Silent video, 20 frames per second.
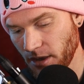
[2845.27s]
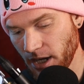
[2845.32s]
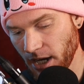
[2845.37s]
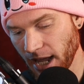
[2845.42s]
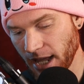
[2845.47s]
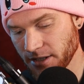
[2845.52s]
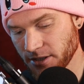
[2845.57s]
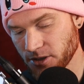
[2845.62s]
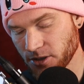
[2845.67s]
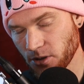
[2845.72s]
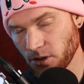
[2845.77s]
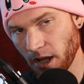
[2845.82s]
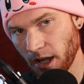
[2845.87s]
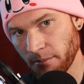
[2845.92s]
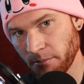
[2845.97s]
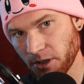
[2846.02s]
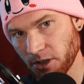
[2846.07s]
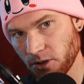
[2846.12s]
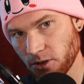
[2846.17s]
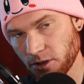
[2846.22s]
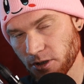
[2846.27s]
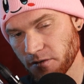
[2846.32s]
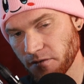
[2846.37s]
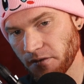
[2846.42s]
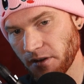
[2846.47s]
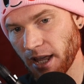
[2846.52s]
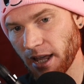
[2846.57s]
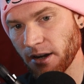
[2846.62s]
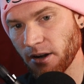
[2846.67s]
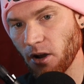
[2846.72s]
And so I'm a huge
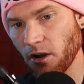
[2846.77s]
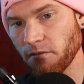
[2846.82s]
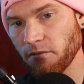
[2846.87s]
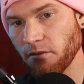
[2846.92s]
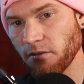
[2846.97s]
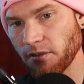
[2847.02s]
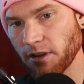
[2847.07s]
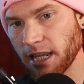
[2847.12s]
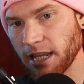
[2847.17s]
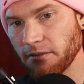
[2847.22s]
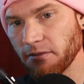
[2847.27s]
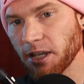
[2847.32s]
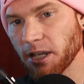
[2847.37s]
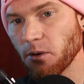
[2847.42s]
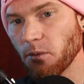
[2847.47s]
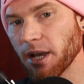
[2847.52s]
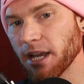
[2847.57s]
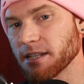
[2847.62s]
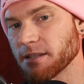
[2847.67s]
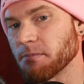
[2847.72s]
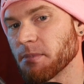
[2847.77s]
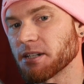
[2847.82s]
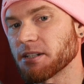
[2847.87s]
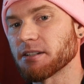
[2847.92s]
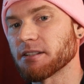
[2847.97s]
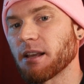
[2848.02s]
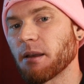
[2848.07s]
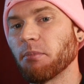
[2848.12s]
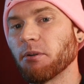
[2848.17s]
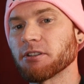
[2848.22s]
fan of giving away as much
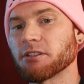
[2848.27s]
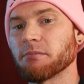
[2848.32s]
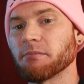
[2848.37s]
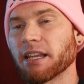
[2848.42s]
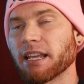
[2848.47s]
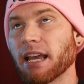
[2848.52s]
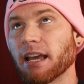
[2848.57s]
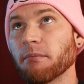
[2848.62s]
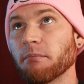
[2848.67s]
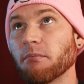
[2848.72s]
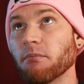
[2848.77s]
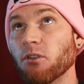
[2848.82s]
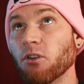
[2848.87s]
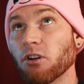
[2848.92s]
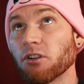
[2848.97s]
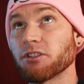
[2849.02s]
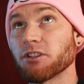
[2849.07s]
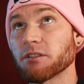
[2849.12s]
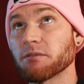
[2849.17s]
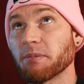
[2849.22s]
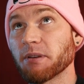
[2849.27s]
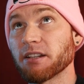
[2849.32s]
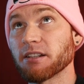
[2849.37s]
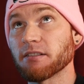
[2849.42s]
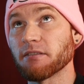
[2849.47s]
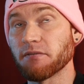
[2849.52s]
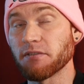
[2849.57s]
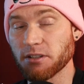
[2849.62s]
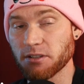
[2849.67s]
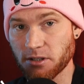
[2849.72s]
as I possibly can, not just because
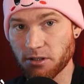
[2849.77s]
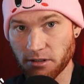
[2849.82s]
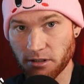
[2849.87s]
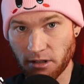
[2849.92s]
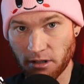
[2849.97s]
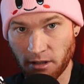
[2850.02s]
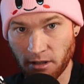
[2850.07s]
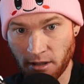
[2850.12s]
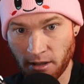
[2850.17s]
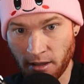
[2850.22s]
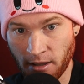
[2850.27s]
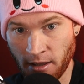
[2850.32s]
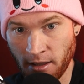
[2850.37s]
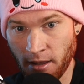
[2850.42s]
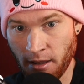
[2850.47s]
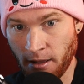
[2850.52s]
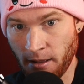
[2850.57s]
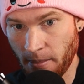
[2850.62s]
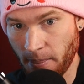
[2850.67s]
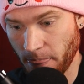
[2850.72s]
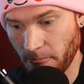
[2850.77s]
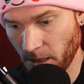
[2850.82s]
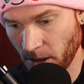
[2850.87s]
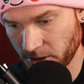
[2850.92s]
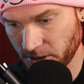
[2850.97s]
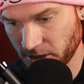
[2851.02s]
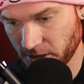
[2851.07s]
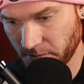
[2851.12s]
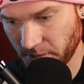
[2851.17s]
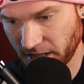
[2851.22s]
it feels good, not
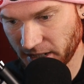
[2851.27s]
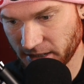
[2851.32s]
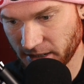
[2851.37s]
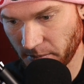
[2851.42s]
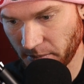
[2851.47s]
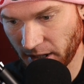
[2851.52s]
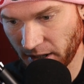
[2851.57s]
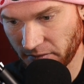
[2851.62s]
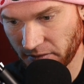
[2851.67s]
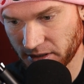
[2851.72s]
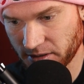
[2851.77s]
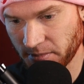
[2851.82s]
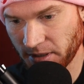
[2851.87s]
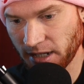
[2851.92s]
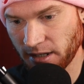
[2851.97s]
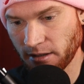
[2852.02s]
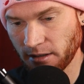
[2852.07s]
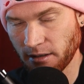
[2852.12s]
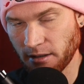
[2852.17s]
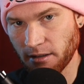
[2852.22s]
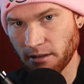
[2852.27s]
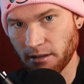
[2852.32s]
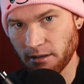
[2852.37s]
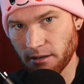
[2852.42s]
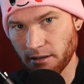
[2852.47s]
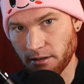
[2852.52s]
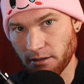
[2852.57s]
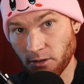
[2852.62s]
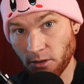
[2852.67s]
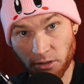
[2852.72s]
just because it benefits me,
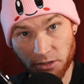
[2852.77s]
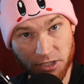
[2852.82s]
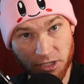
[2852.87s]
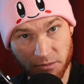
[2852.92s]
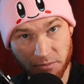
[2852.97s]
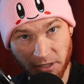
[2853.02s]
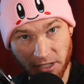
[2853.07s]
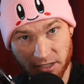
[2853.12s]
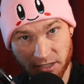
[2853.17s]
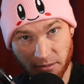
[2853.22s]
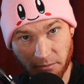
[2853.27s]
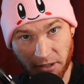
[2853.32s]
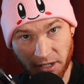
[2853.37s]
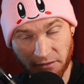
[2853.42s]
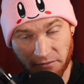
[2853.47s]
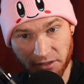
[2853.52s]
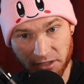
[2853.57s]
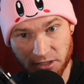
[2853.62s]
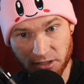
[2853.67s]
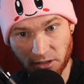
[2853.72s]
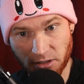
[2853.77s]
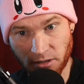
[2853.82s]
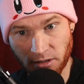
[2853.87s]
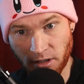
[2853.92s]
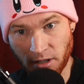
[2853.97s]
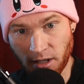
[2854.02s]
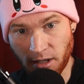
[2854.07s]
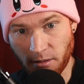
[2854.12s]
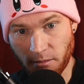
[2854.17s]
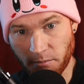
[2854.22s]
not just because it benefits you,
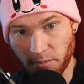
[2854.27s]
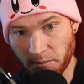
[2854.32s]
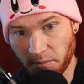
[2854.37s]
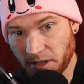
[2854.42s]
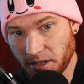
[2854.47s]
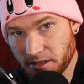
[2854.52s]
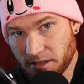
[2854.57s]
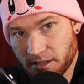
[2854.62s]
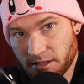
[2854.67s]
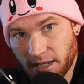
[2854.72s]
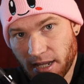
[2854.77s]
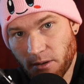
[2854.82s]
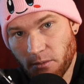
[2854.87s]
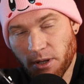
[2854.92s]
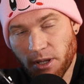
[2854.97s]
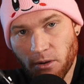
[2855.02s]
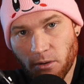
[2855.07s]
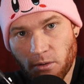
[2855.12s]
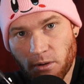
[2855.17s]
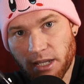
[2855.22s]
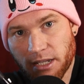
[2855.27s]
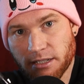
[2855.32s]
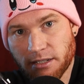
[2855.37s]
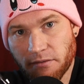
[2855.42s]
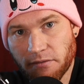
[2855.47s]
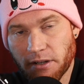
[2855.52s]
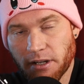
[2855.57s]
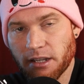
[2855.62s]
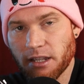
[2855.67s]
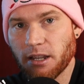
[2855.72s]
but because it's like we all get to
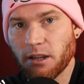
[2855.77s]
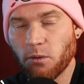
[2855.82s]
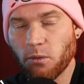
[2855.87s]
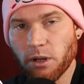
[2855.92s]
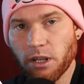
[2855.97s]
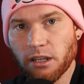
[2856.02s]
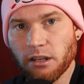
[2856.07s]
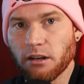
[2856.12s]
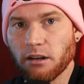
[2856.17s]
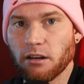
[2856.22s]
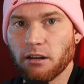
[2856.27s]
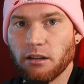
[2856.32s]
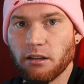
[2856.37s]
fucking win.